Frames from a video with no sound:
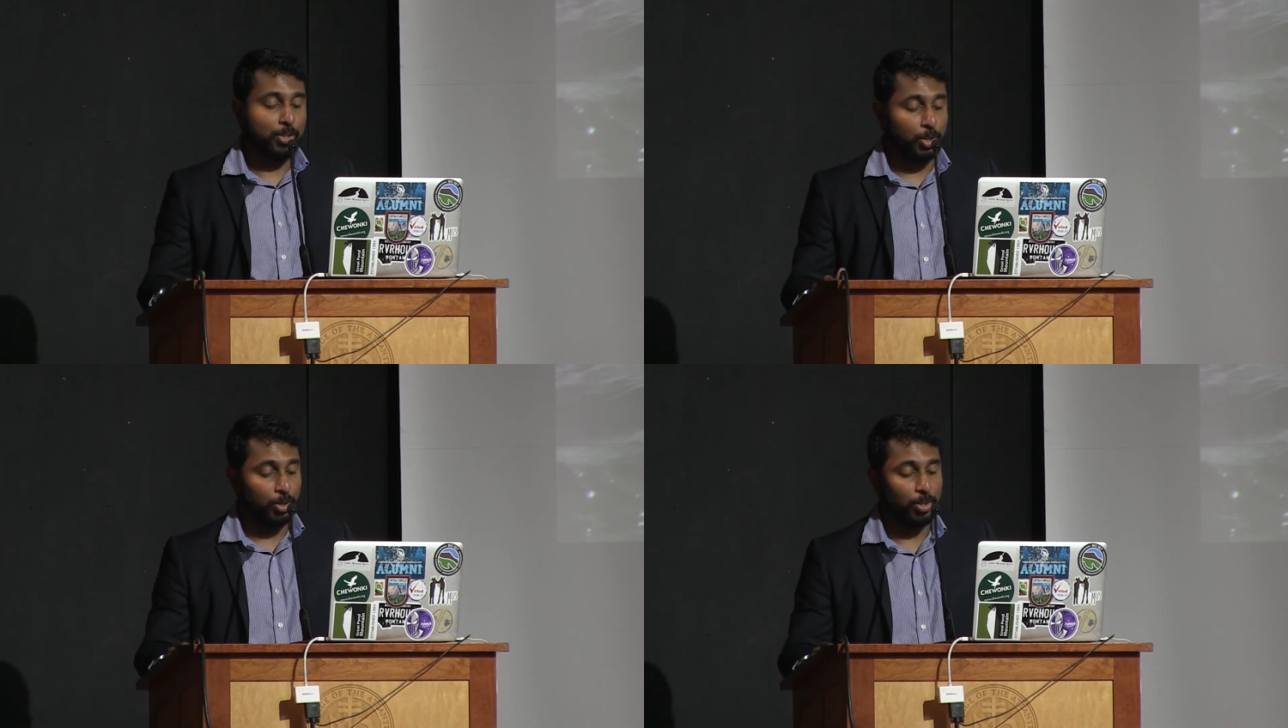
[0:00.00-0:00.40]

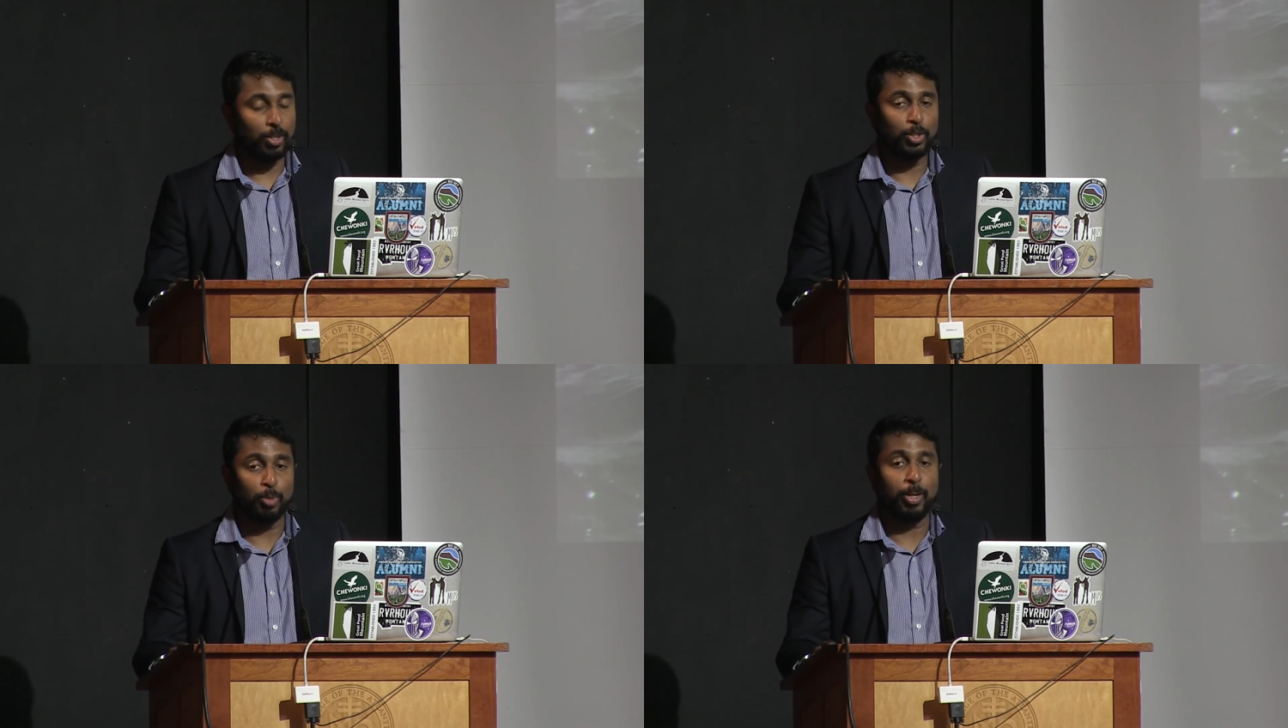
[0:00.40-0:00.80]
door
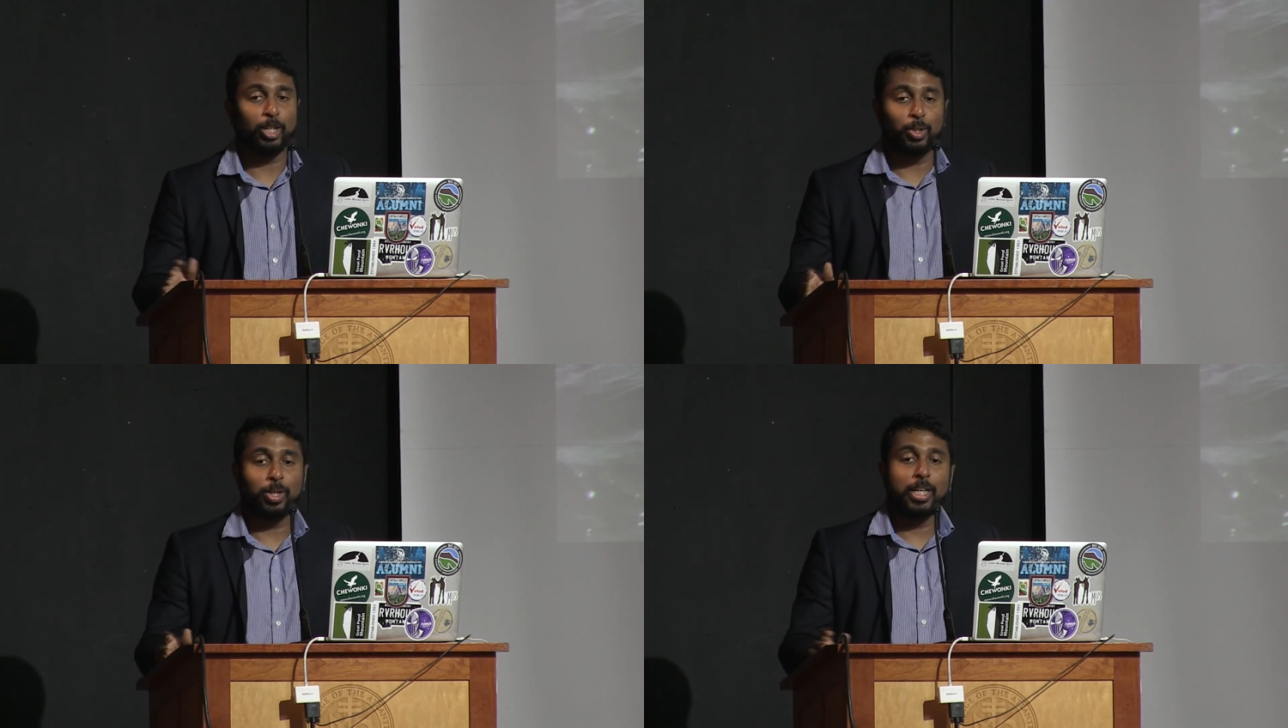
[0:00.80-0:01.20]
to make
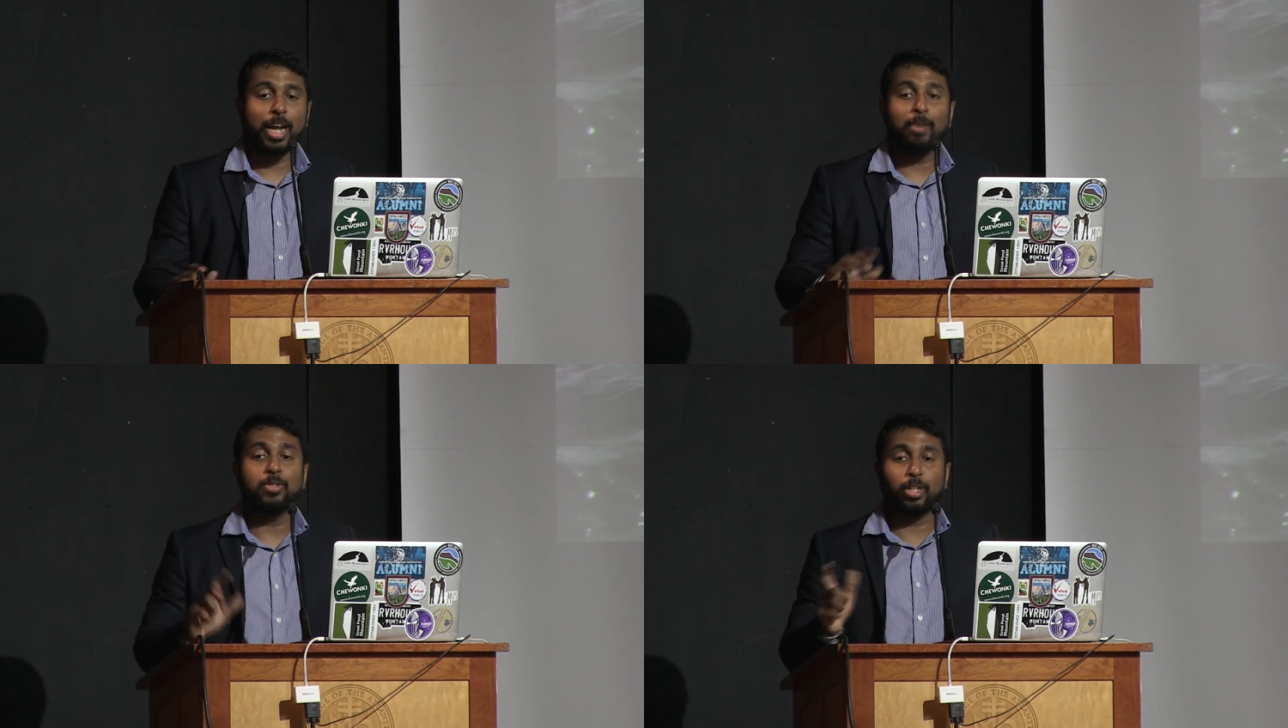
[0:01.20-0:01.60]
sure that
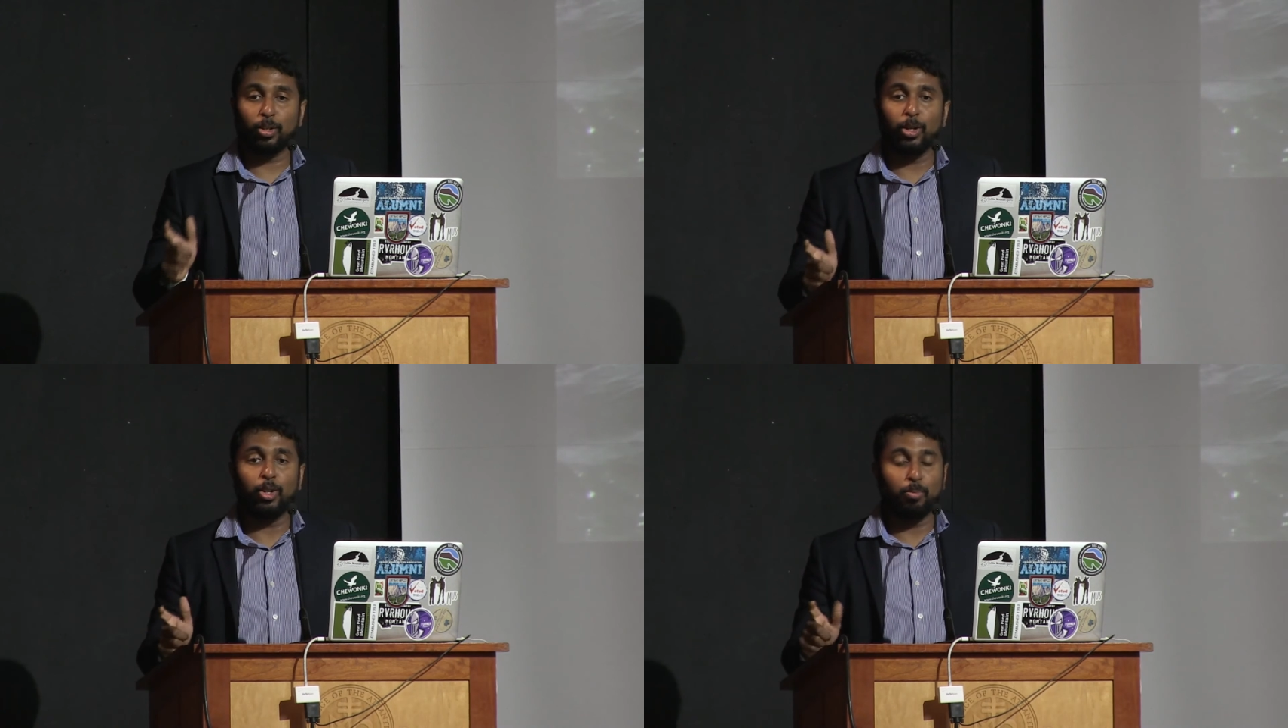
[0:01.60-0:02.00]
I wasn't
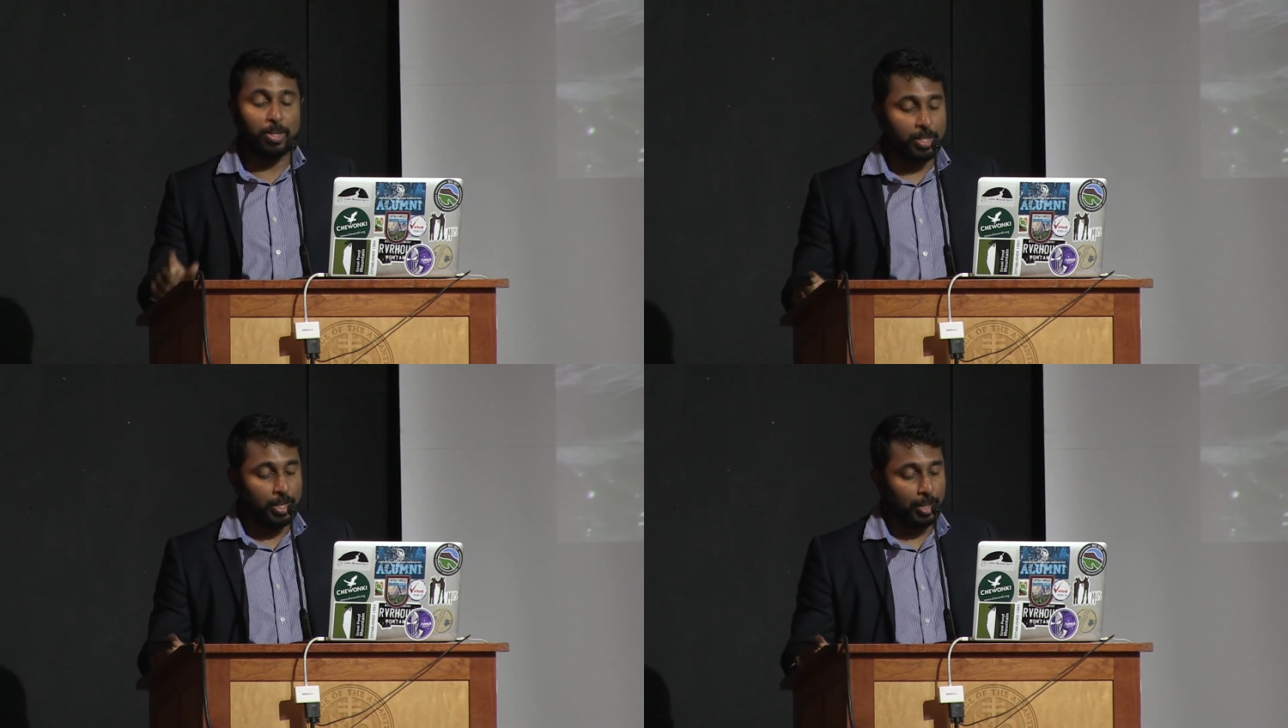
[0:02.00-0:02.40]
going to miss
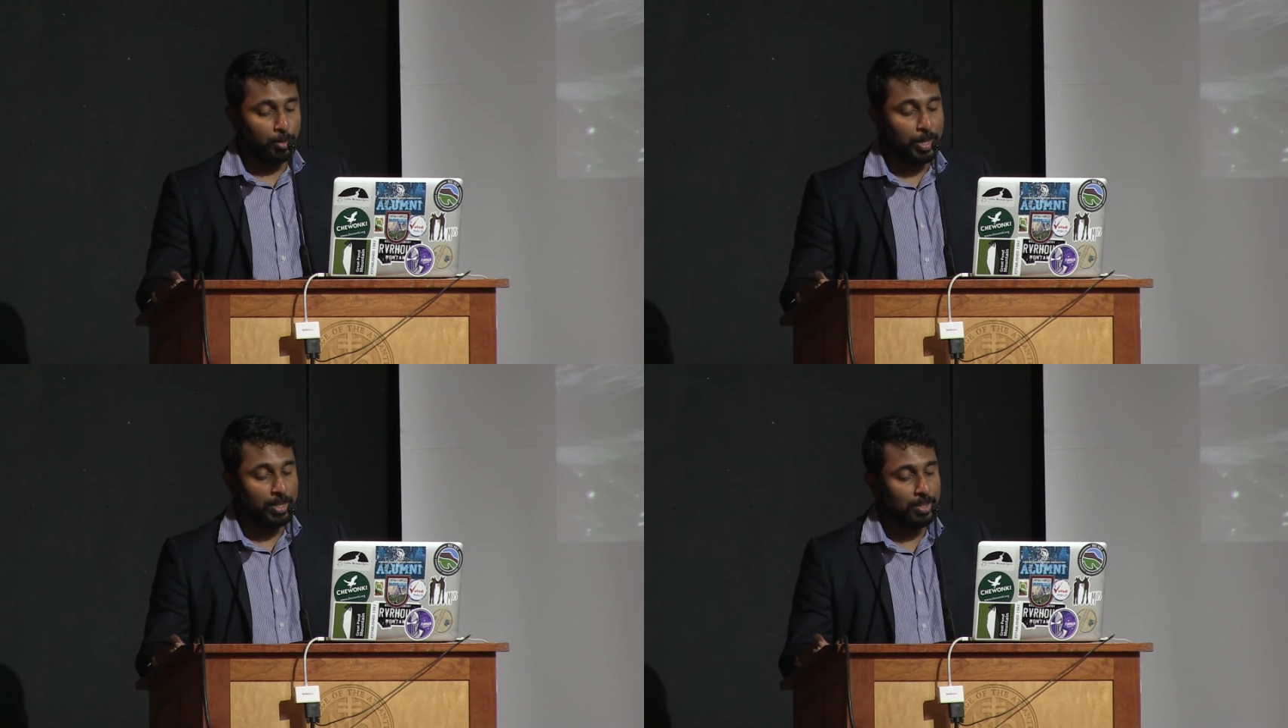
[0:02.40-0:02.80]
the next
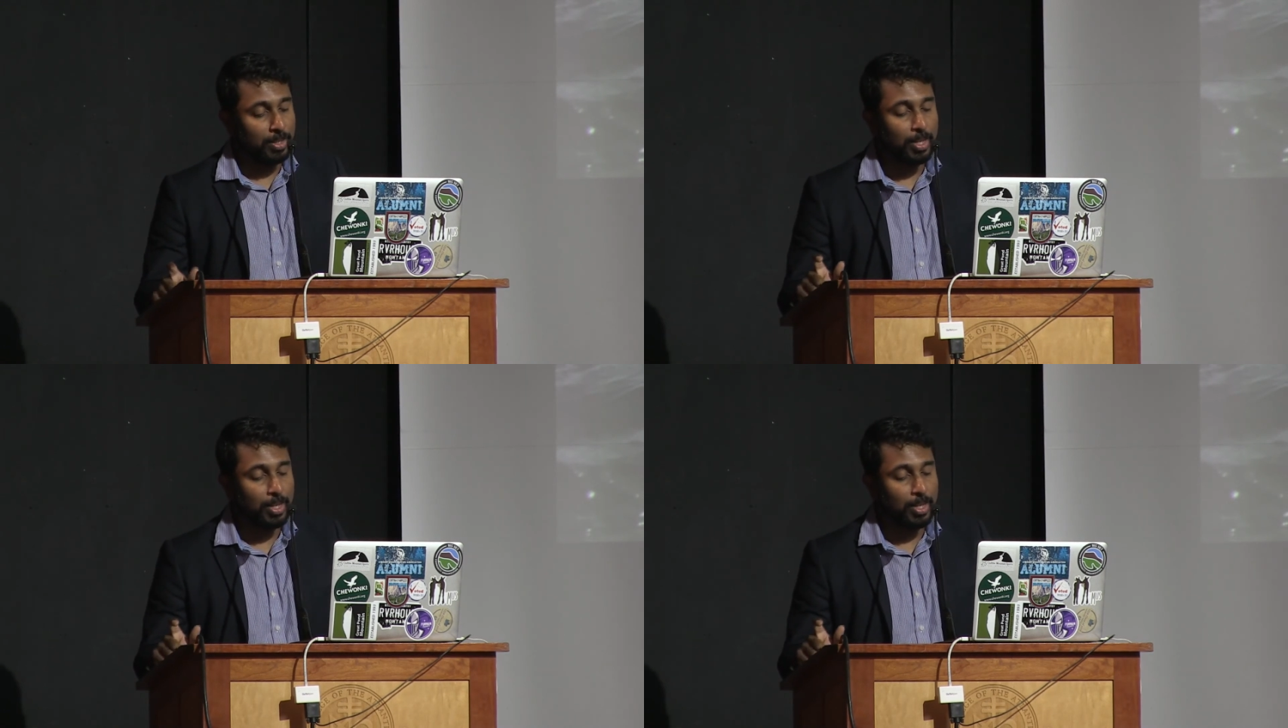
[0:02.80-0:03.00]
bus